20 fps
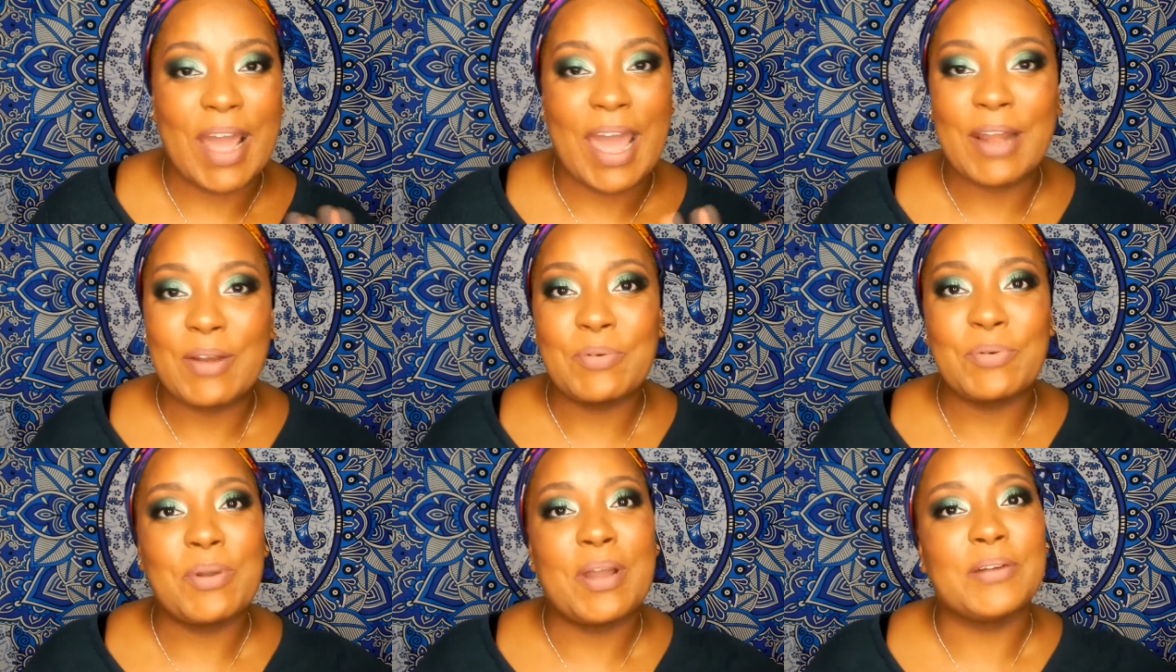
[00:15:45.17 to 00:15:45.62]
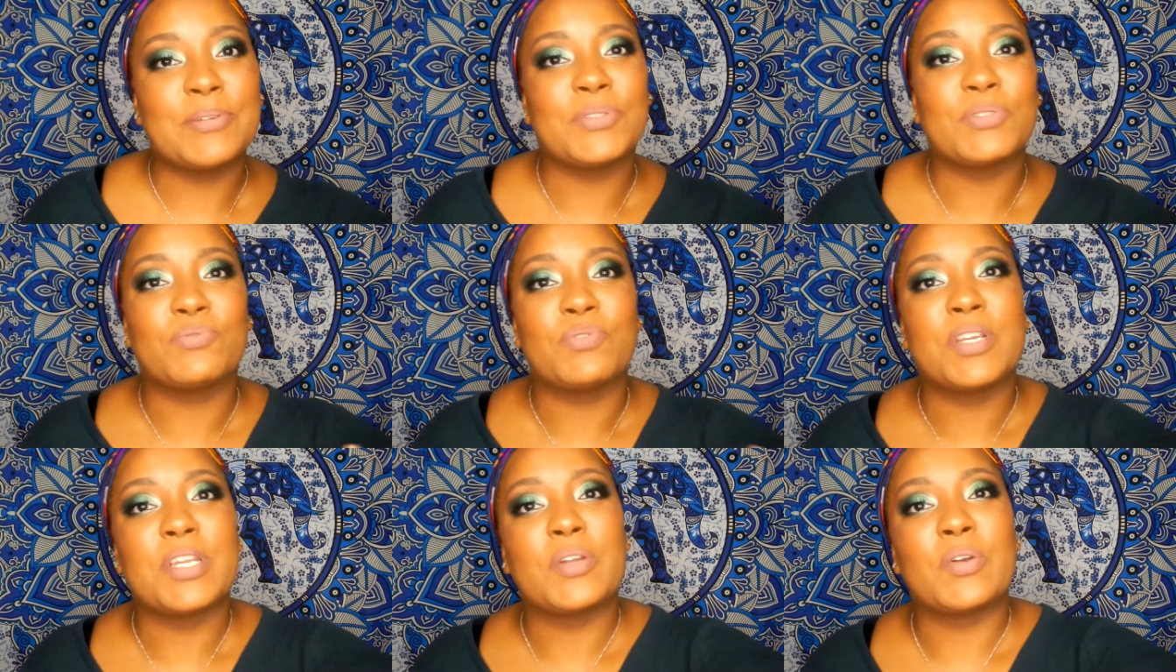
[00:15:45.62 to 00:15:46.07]
I don't know how it's
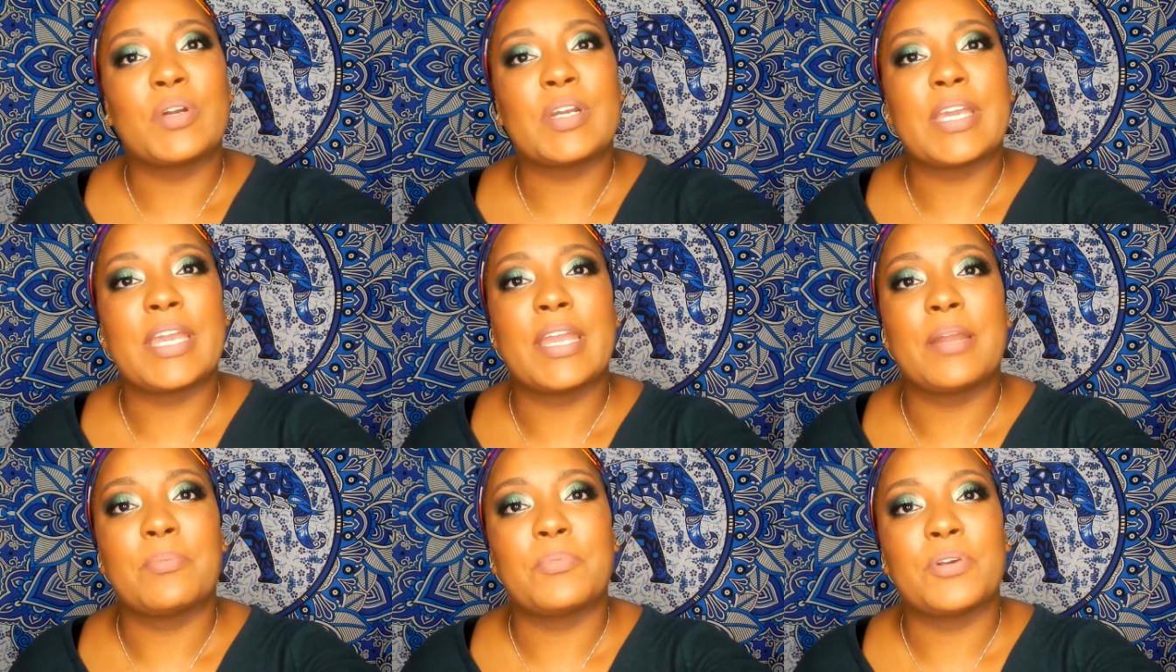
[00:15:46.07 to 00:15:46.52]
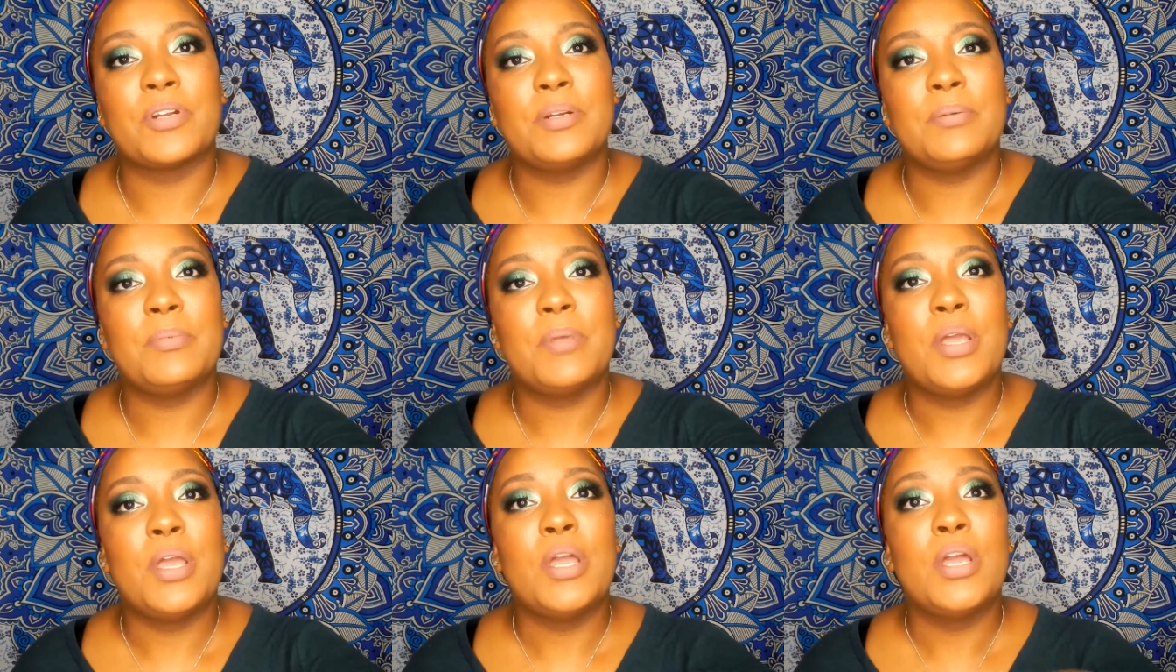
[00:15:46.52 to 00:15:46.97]
reading on camera,
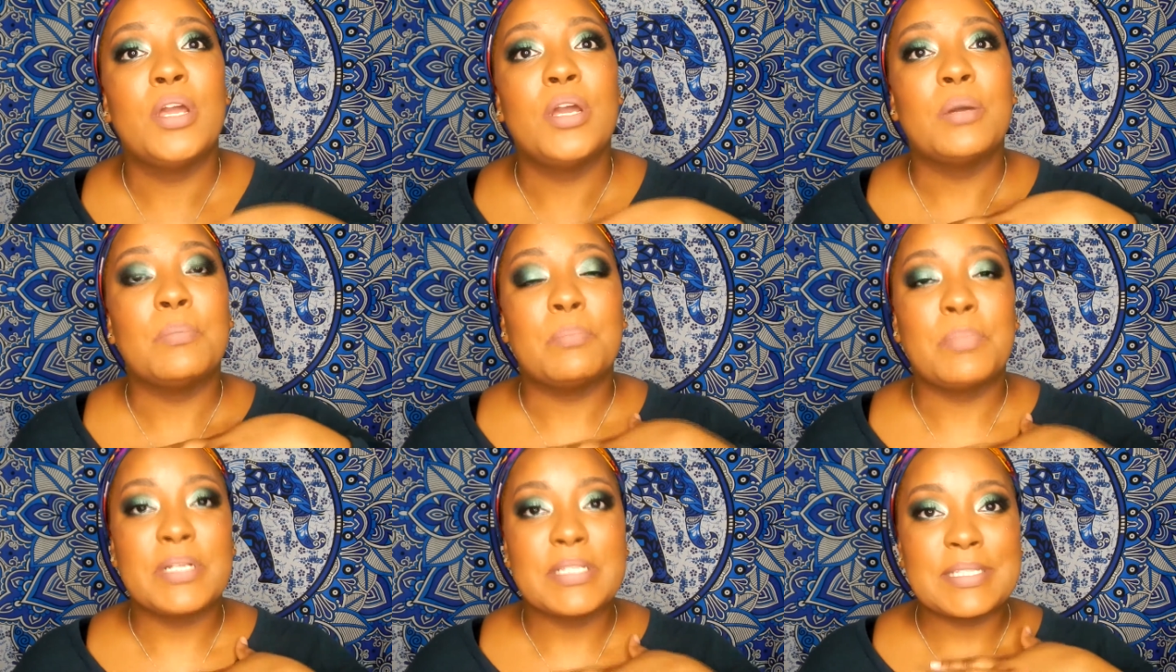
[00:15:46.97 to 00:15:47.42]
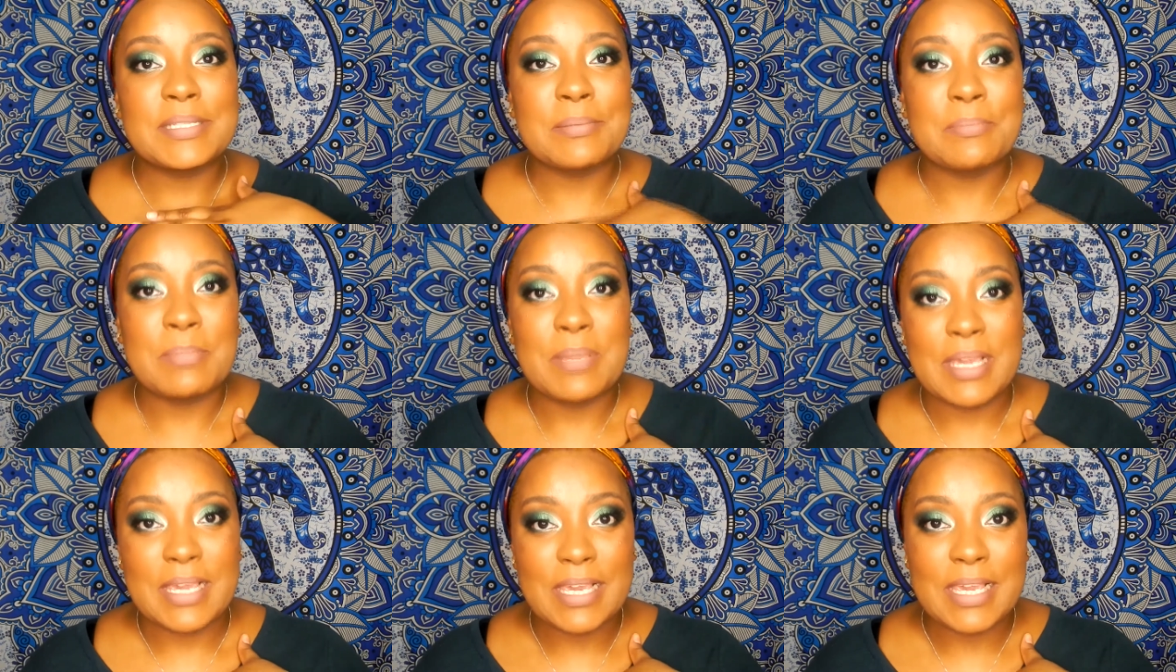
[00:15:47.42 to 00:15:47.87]
but to
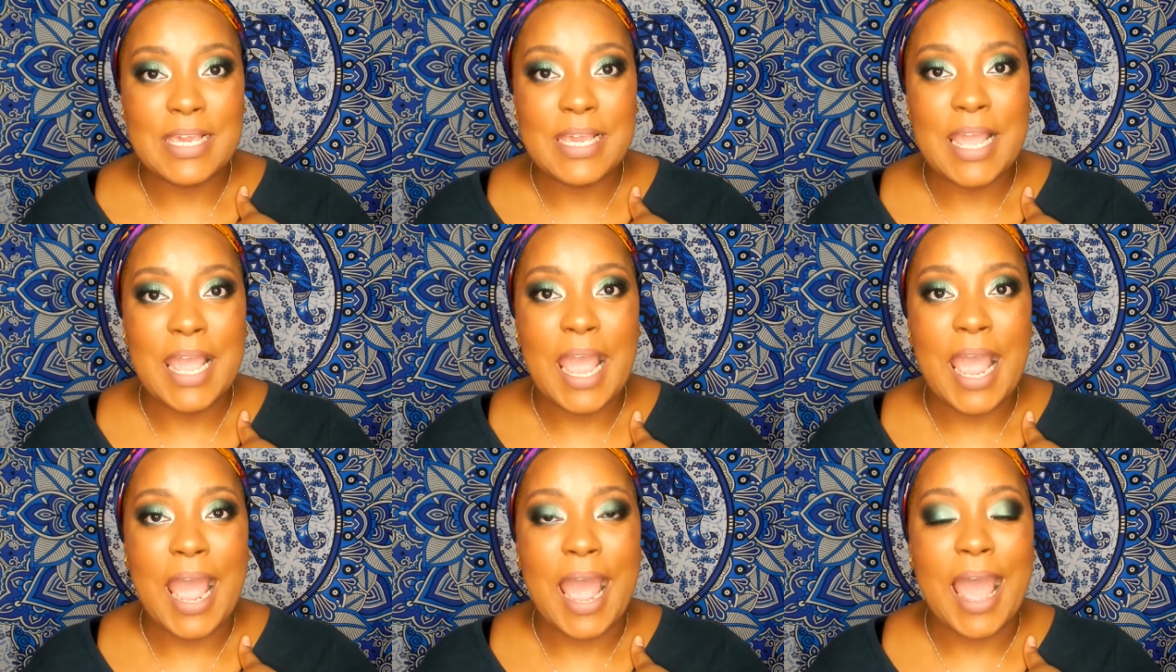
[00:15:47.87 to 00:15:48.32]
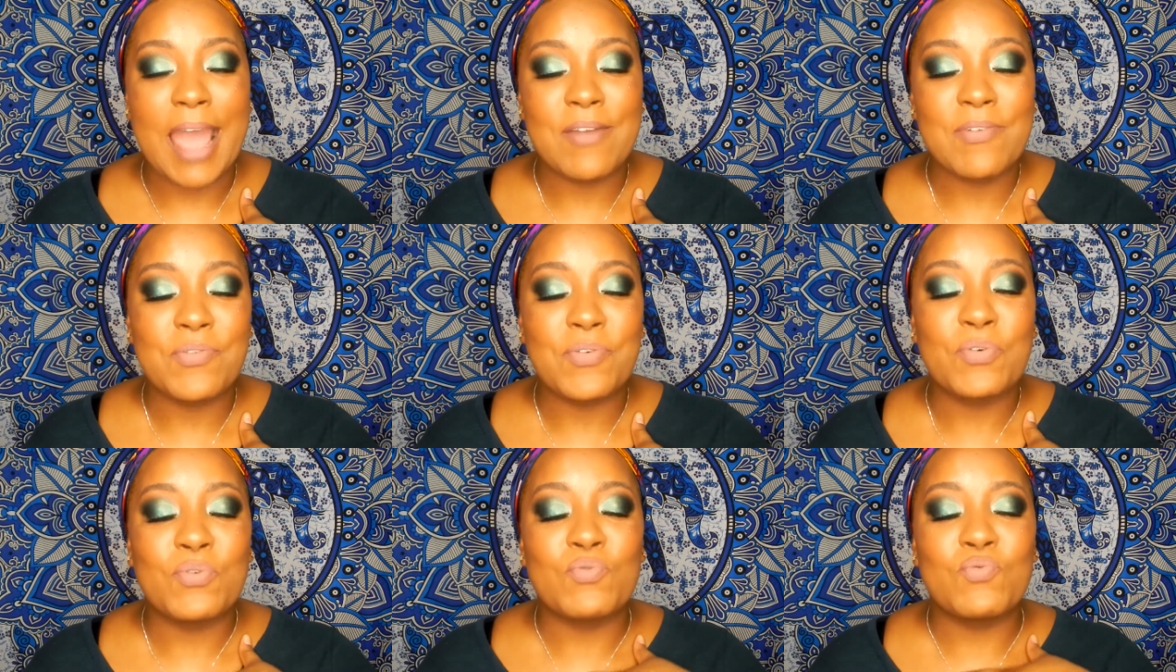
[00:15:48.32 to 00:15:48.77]
me, I
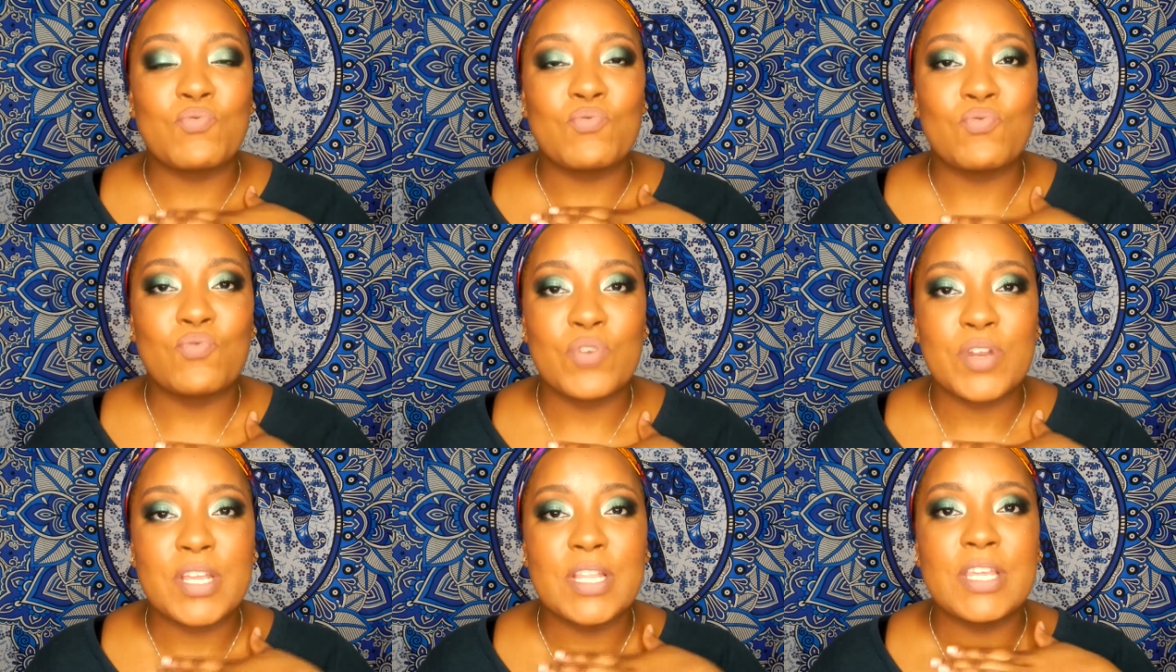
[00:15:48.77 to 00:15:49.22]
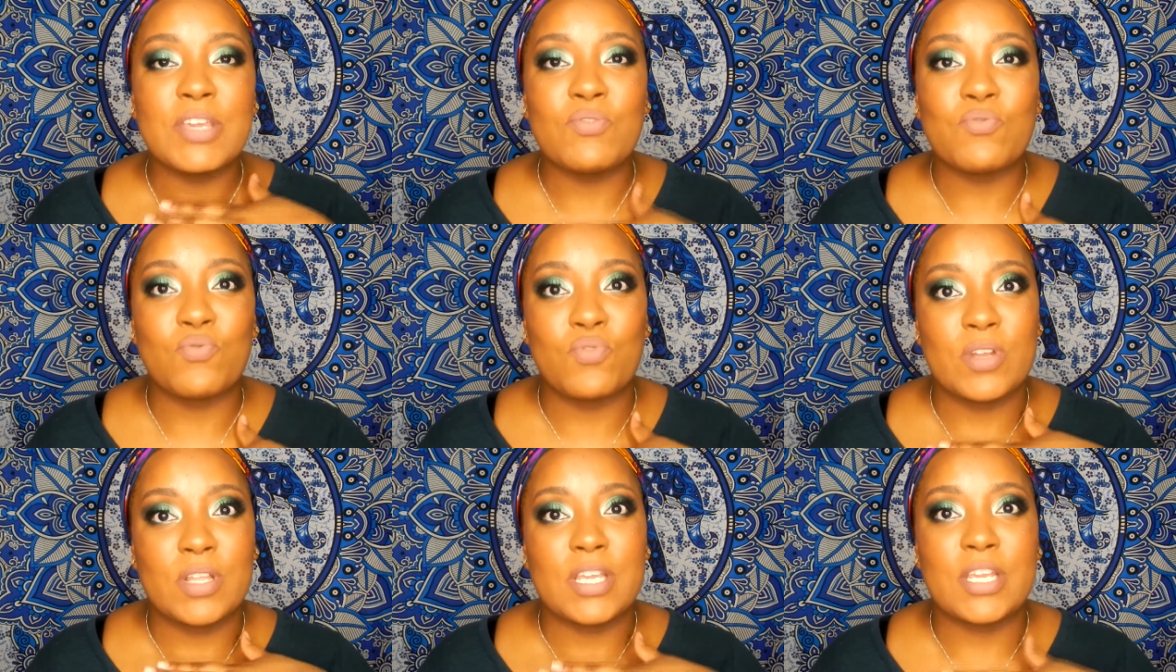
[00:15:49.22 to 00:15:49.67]
feel really,
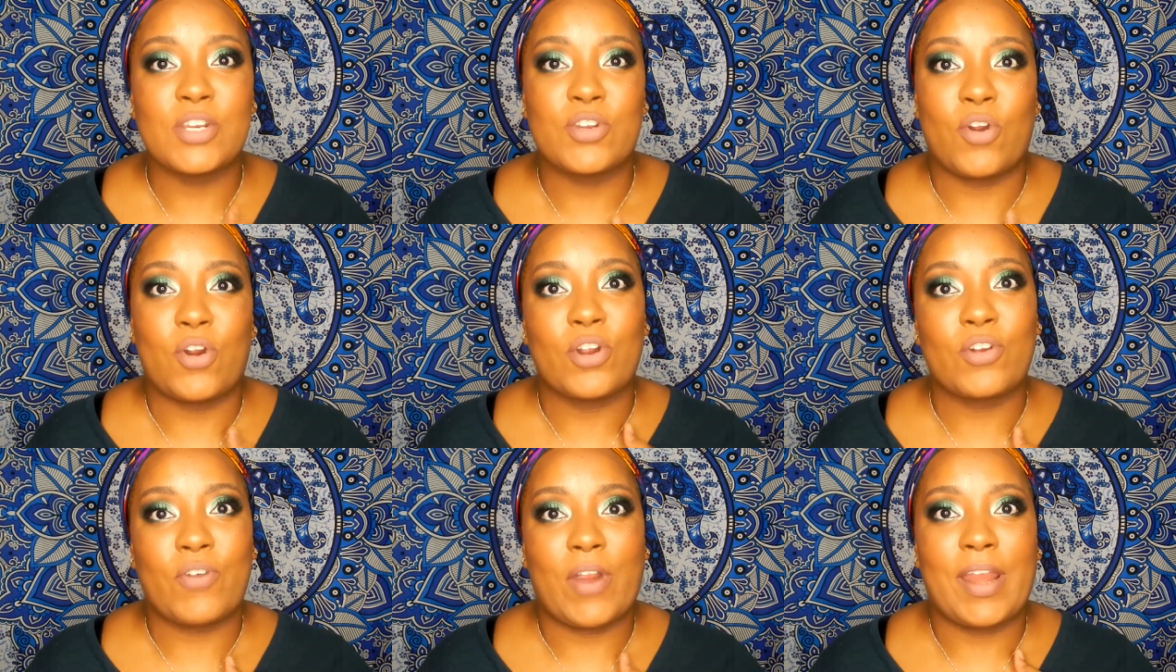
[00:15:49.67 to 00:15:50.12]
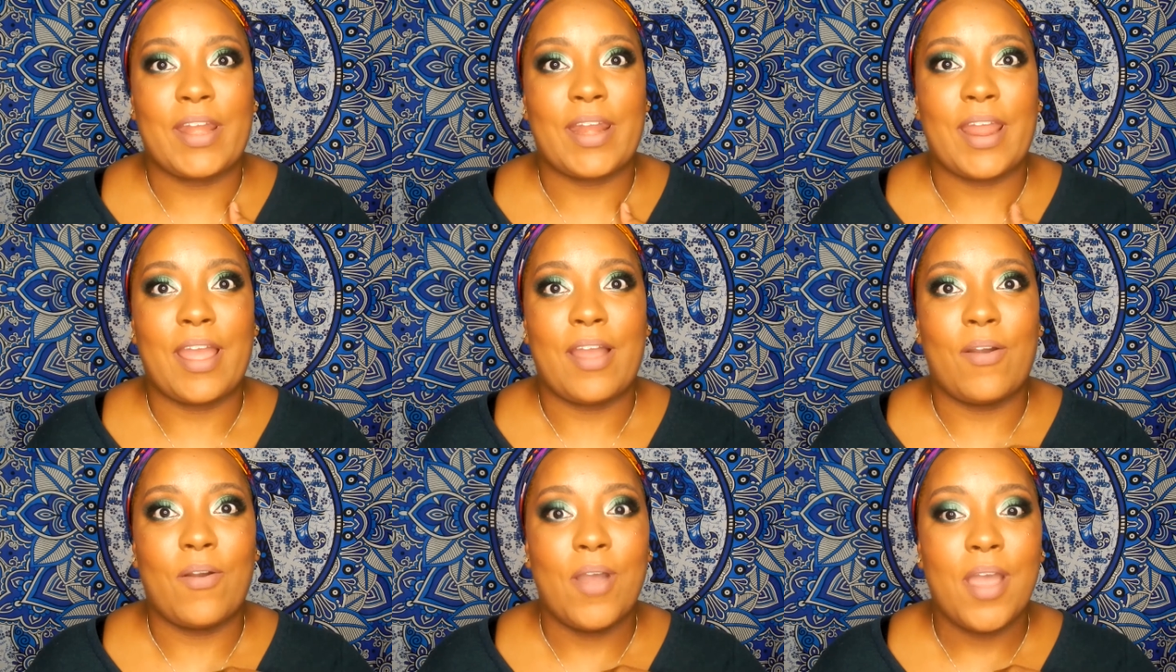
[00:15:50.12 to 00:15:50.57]
really dark right
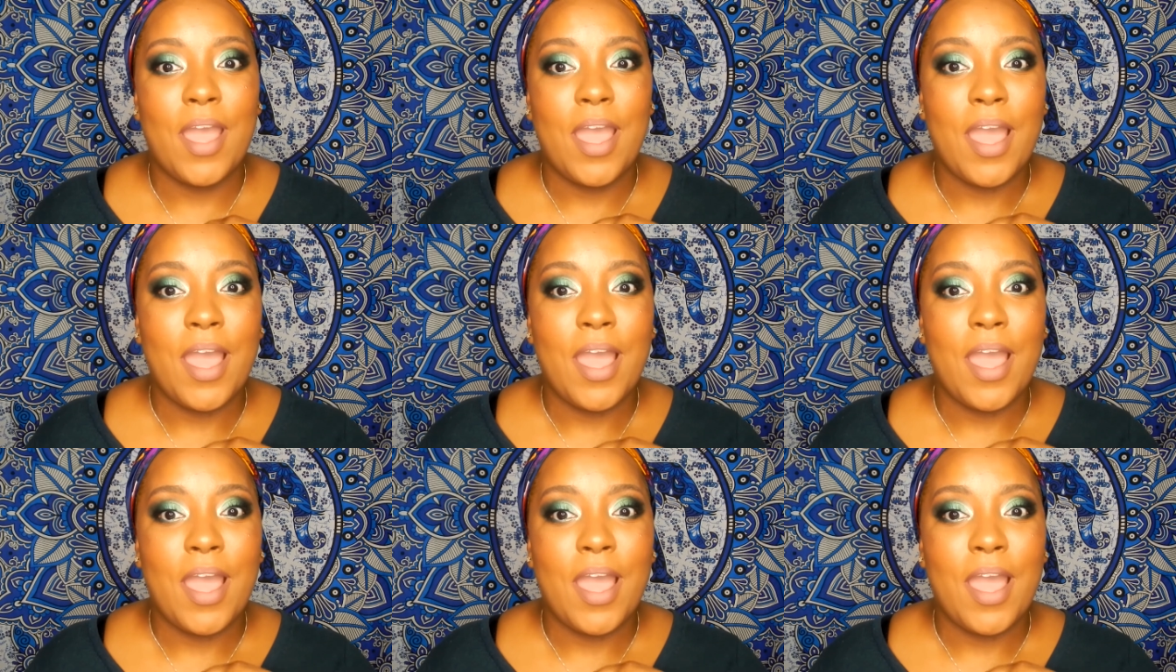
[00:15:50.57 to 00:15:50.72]
now.